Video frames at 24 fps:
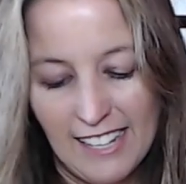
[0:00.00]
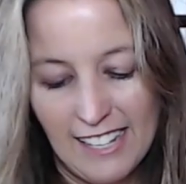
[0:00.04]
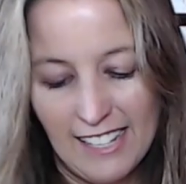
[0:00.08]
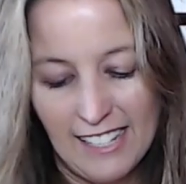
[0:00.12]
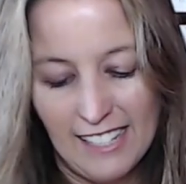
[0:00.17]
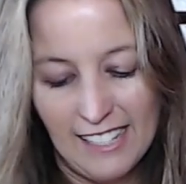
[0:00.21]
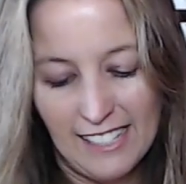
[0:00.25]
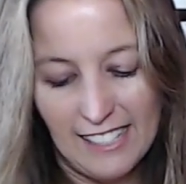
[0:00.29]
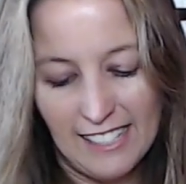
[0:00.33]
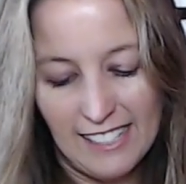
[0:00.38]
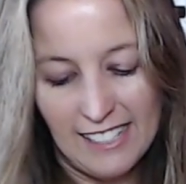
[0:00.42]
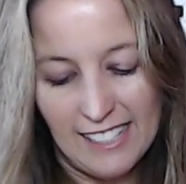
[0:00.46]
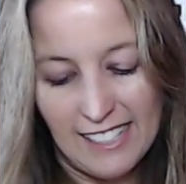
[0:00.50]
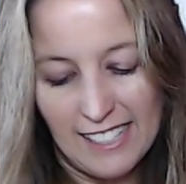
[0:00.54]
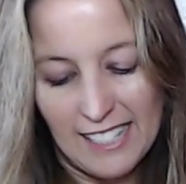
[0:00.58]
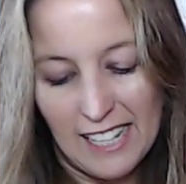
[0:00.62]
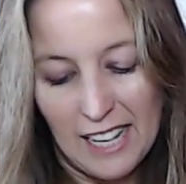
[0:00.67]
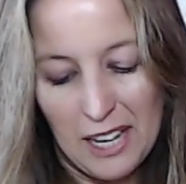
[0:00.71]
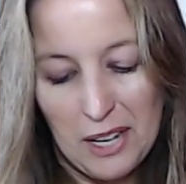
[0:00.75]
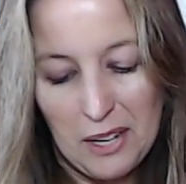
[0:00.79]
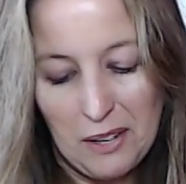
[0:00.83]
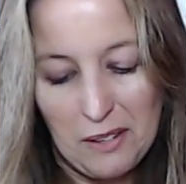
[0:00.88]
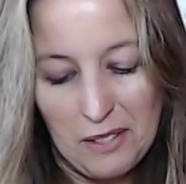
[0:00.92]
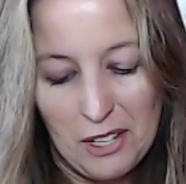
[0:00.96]

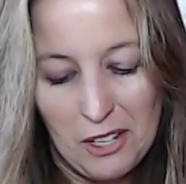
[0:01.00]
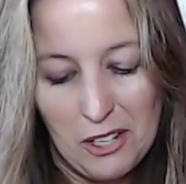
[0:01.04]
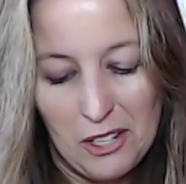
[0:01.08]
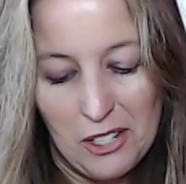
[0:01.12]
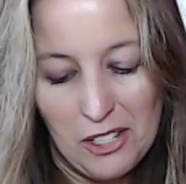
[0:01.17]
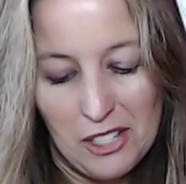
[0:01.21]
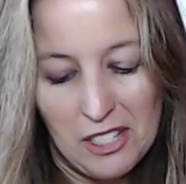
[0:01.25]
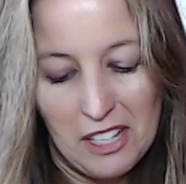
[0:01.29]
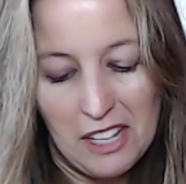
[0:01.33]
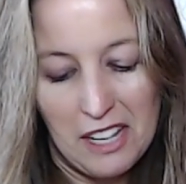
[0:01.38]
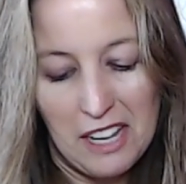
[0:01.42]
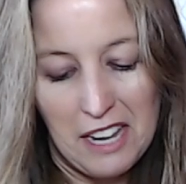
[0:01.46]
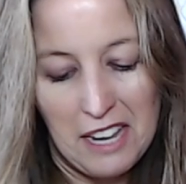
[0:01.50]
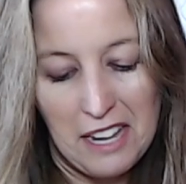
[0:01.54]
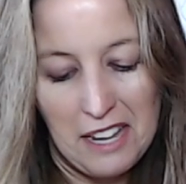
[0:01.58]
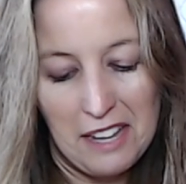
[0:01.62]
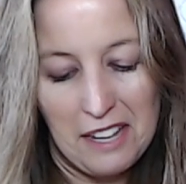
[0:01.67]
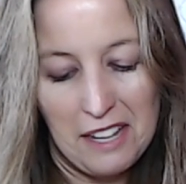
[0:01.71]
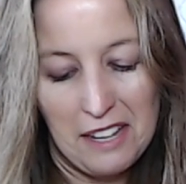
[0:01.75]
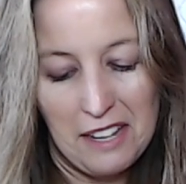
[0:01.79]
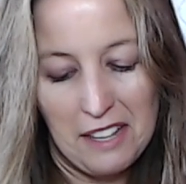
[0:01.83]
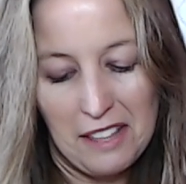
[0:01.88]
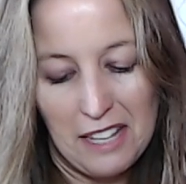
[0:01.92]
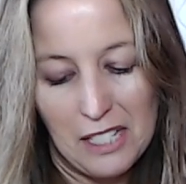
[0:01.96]
So that's
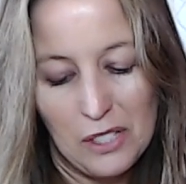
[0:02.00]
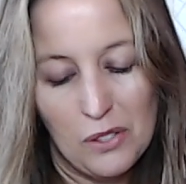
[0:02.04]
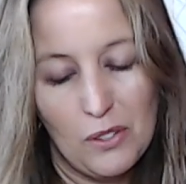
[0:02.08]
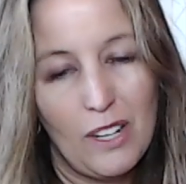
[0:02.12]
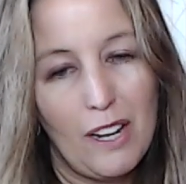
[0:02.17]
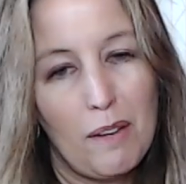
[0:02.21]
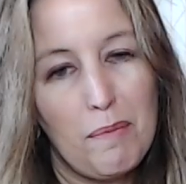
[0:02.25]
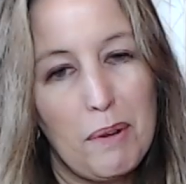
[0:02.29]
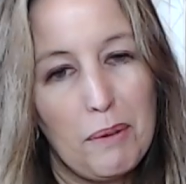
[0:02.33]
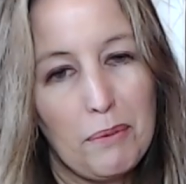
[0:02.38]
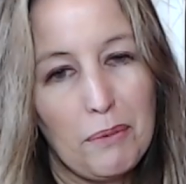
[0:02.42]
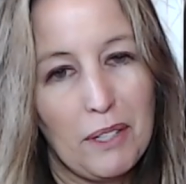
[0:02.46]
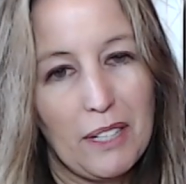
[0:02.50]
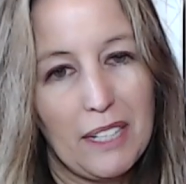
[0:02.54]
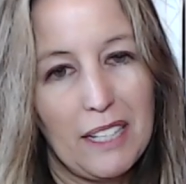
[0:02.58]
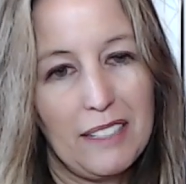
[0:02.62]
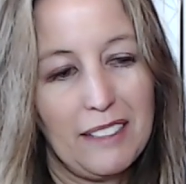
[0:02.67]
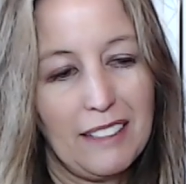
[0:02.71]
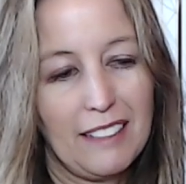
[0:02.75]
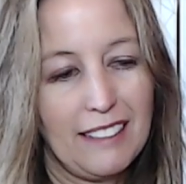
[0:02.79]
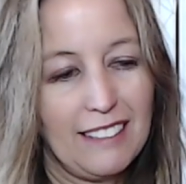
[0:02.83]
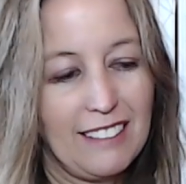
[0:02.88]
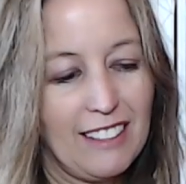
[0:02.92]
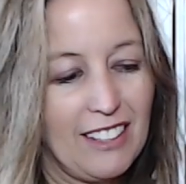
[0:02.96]
what I've been working
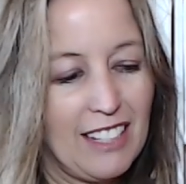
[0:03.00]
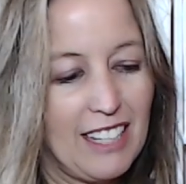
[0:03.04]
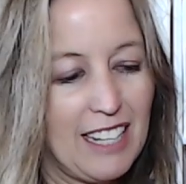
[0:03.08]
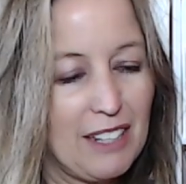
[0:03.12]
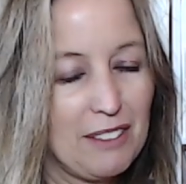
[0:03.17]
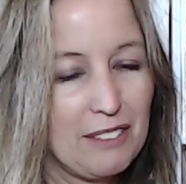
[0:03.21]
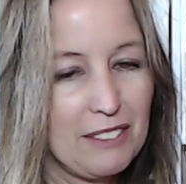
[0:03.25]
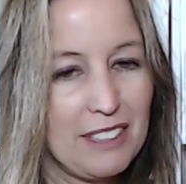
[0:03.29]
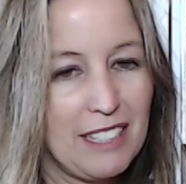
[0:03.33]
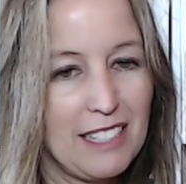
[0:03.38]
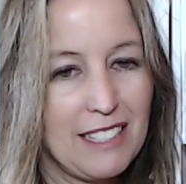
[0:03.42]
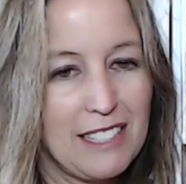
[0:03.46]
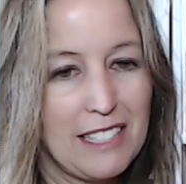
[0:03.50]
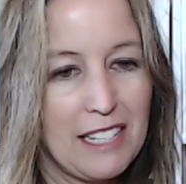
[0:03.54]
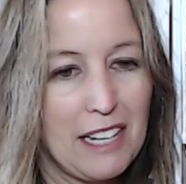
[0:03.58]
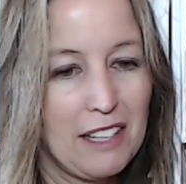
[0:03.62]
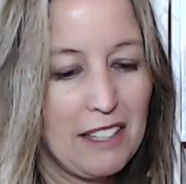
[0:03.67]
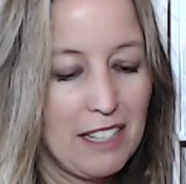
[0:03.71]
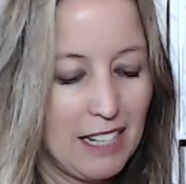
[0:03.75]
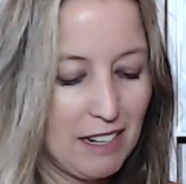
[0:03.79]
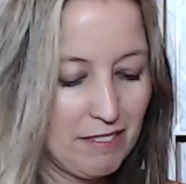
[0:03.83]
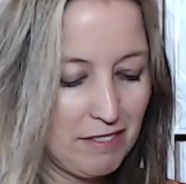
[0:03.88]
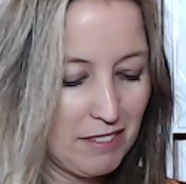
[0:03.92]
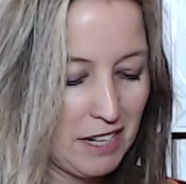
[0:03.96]
on. You can't really tell that
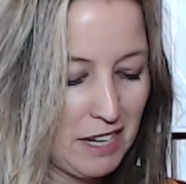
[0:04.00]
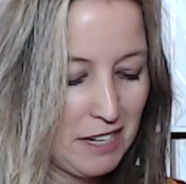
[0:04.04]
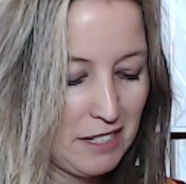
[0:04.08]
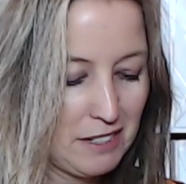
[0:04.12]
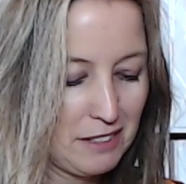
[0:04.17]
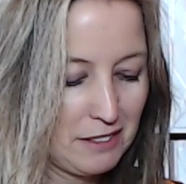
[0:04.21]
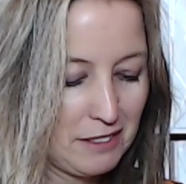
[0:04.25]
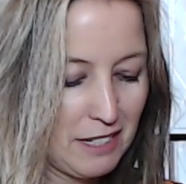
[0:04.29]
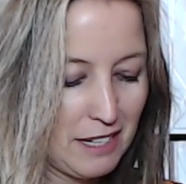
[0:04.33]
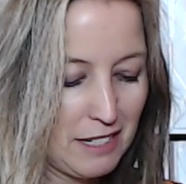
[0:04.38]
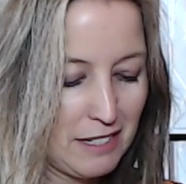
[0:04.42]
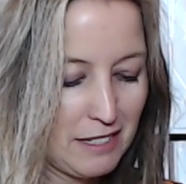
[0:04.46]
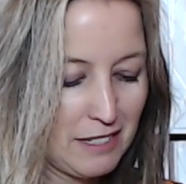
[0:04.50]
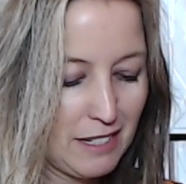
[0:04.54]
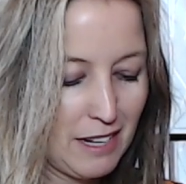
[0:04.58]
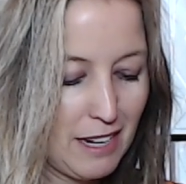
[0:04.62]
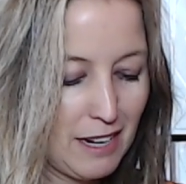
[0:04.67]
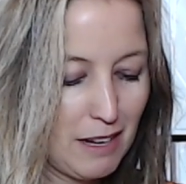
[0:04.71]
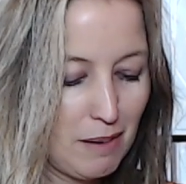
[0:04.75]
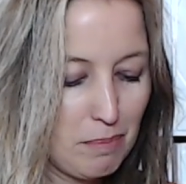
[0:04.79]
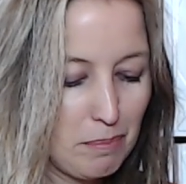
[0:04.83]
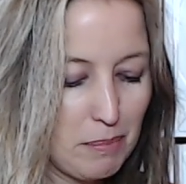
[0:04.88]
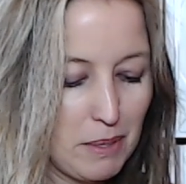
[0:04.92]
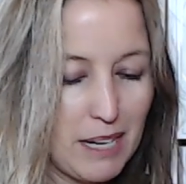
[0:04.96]
I've gotten a lot
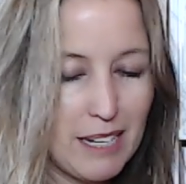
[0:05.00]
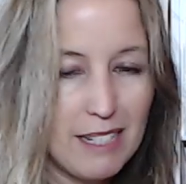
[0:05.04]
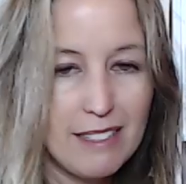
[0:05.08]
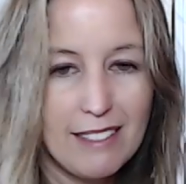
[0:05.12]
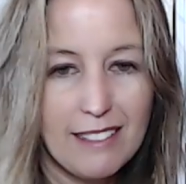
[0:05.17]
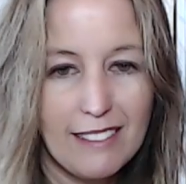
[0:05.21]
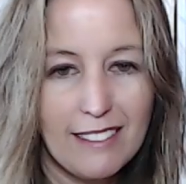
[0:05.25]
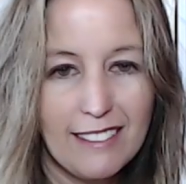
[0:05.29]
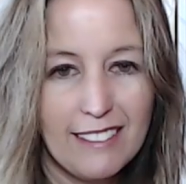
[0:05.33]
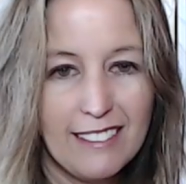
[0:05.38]
done, but